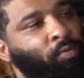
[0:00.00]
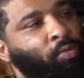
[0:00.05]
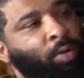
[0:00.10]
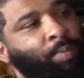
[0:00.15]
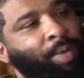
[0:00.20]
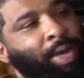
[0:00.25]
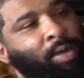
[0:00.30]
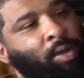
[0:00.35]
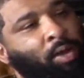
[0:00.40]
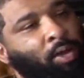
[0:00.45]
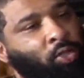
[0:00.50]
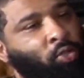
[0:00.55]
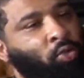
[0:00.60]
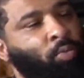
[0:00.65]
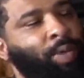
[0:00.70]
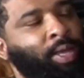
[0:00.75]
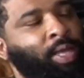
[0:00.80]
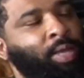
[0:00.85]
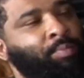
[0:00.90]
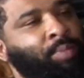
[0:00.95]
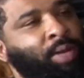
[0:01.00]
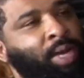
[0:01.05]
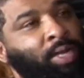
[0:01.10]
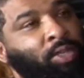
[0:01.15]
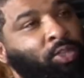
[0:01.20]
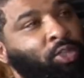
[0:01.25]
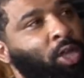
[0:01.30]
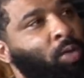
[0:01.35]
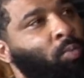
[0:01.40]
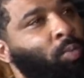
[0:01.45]
for him and Arsenal make him play in
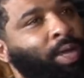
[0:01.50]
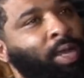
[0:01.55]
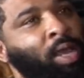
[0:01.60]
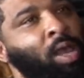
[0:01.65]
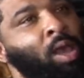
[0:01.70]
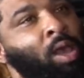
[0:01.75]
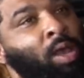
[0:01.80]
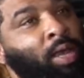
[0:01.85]
a certain way.